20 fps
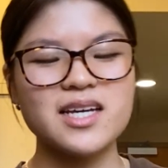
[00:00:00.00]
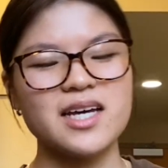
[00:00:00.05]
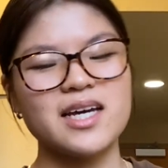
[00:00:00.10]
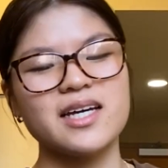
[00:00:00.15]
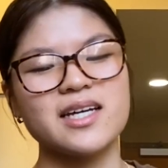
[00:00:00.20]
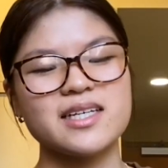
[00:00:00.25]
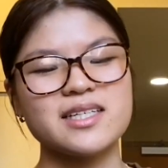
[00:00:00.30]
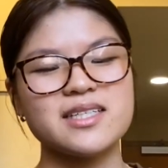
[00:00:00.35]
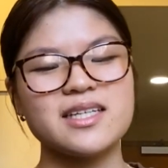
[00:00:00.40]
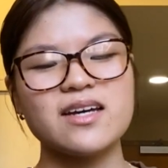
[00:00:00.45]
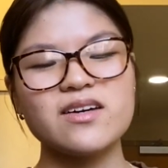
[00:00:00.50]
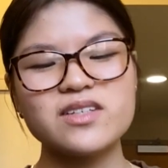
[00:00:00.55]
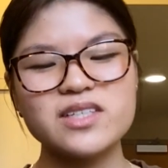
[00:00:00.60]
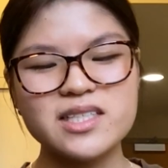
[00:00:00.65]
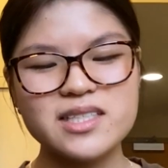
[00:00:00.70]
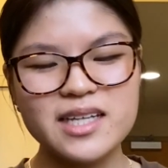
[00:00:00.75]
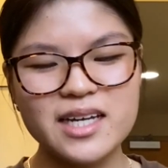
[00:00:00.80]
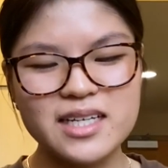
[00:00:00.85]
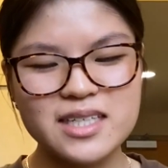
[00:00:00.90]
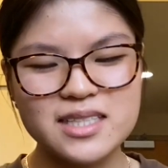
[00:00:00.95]
because now it's just
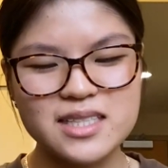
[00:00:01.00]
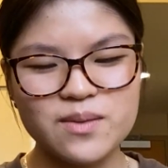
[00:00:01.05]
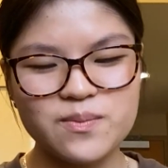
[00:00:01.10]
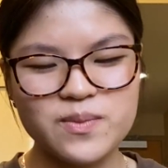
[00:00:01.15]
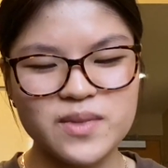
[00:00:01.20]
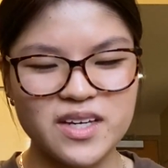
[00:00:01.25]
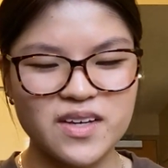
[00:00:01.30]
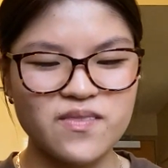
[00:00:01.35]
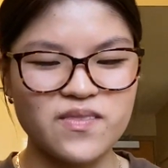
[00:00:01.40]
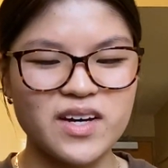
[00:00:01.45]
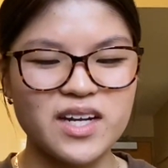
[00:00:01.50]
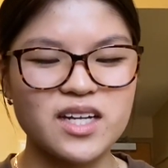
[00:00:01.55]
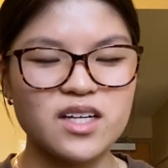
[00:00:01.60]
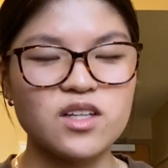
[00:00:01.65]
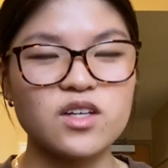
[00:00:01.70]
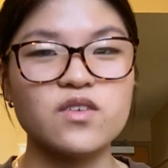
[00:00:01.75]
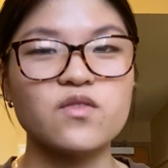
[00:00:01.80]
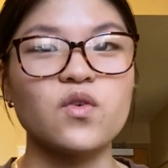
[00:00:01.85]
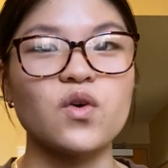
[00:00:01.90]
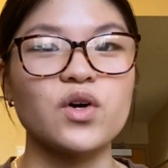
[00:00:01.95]
like something fun to
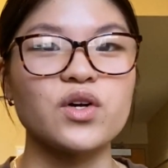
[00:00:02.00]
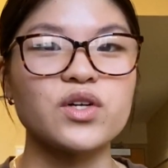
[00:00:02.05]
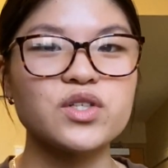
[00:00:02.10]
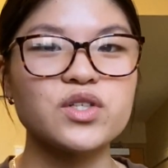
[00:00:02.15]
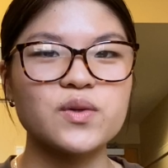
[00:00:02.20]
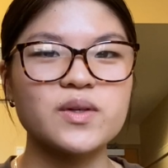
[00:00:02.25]
look forward